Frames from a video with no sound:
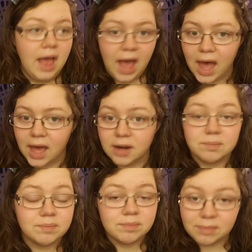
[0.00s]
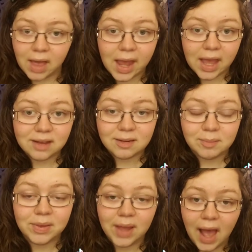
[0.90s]
Had I had
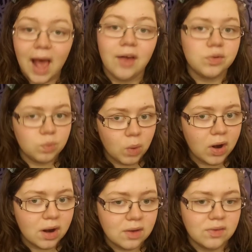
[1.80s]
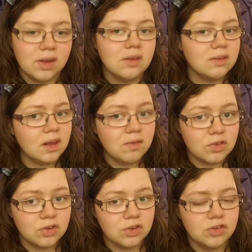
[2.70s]
simply asked, where is it, instead of
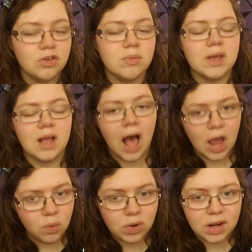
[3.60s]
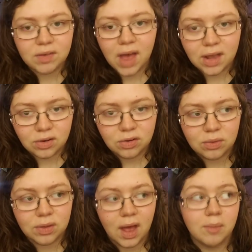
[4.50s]
just assuming, I wouldn't have had to
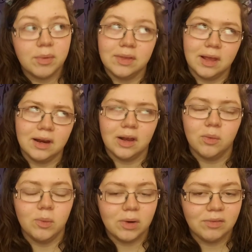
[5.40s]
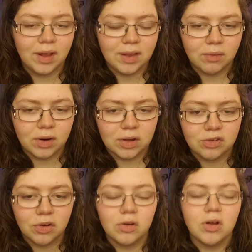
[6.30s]
do that. But then again, we wouldn't have had that running
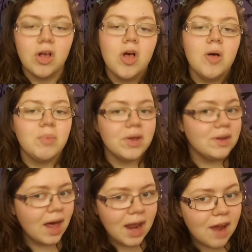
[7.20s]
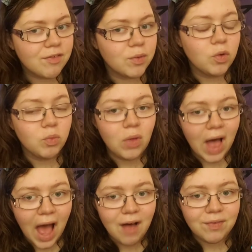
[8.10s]
joke. But not everyone will
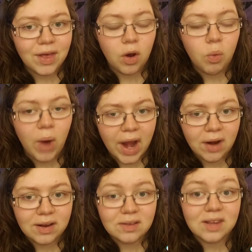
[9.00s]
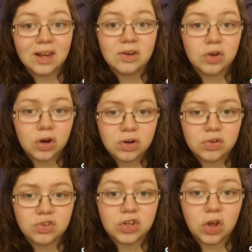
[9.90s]
have that awareness and
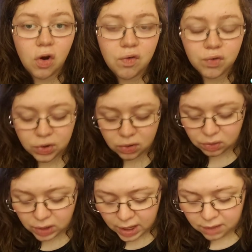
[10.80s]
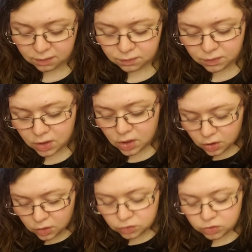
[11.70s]
courtesy over your life.
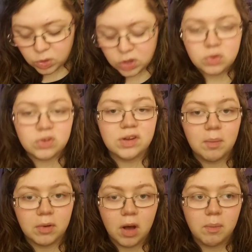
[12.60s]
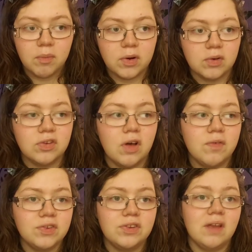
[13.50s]
So when you step up for yourself
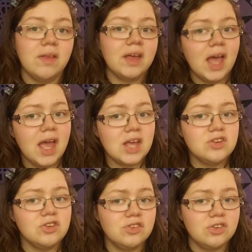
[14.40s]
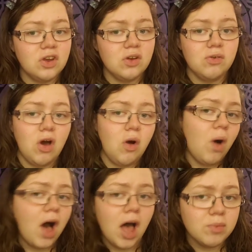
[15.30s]
and state, like, hey, just so you
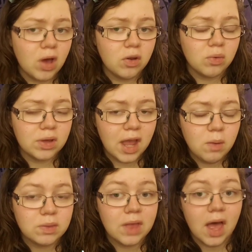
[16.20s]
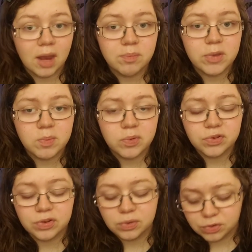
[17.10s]
know, I'm not okay with that, and people
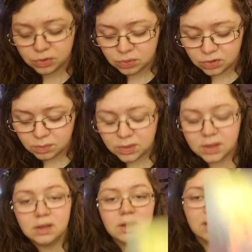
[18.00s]
still do something,